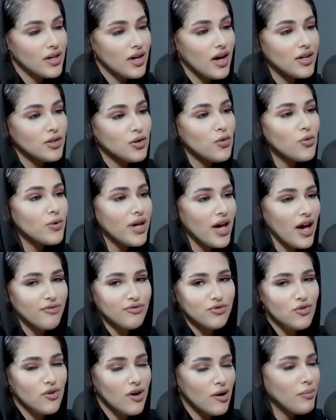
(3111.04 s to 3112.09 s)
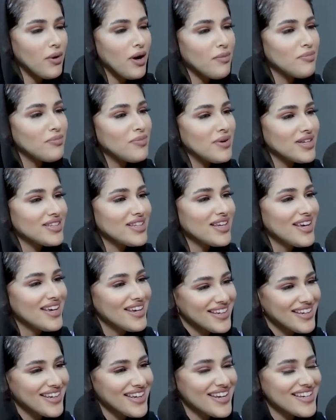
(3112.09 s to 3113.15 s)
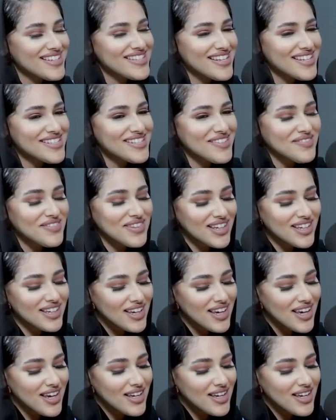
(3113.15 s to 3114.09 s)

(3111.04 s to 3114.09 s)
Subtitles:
I know we have to wrap up, but can I say something?